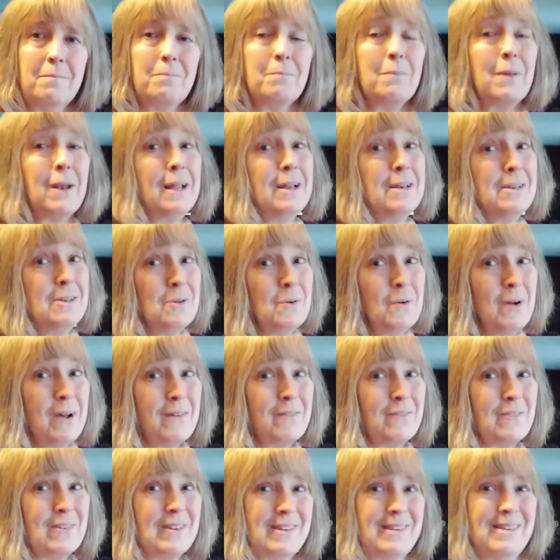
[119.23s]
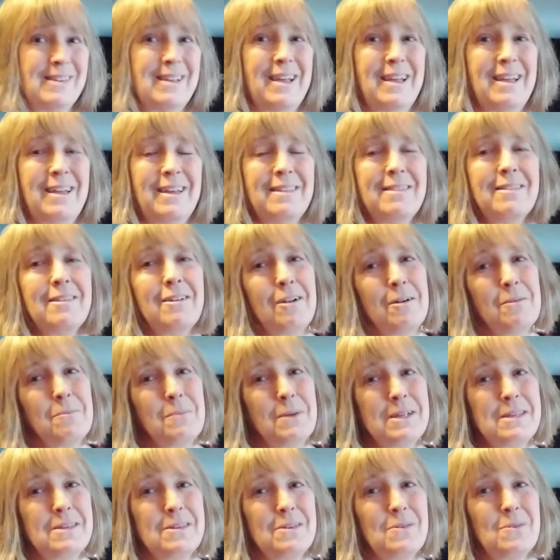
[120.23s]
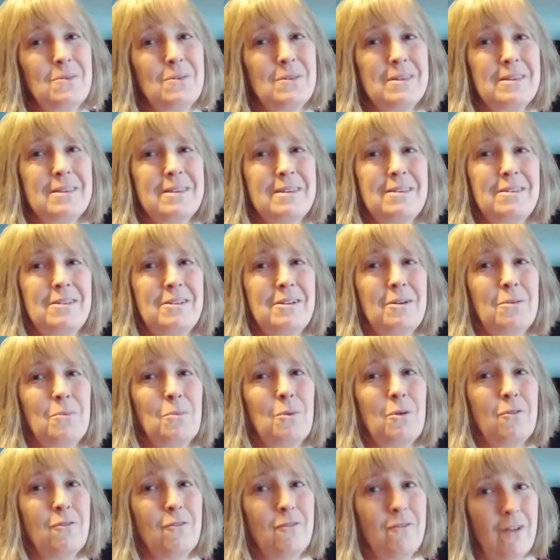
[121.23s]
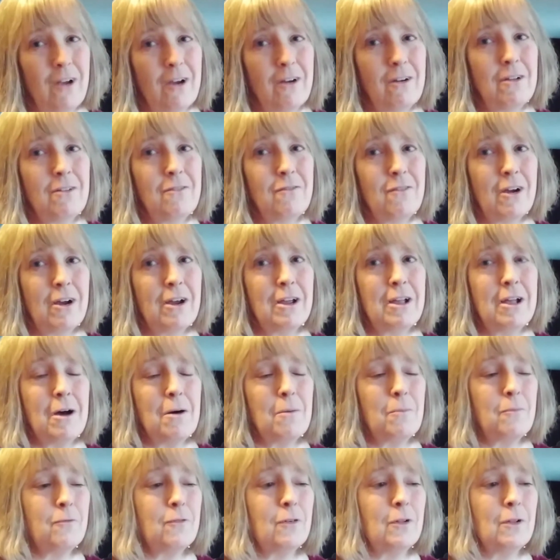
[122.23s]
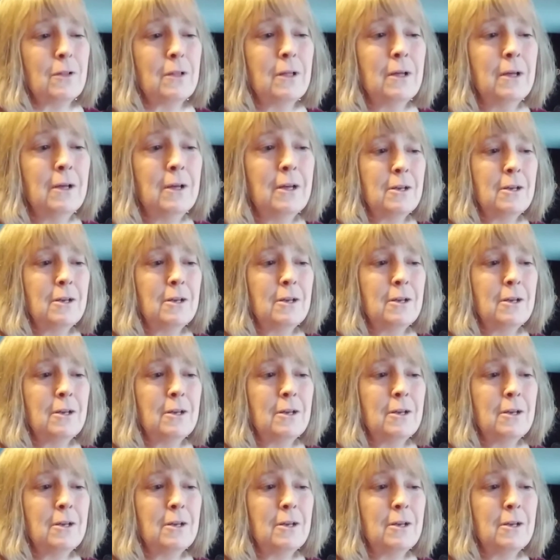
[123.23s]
But I do have to say that all my students this year were very, very helpful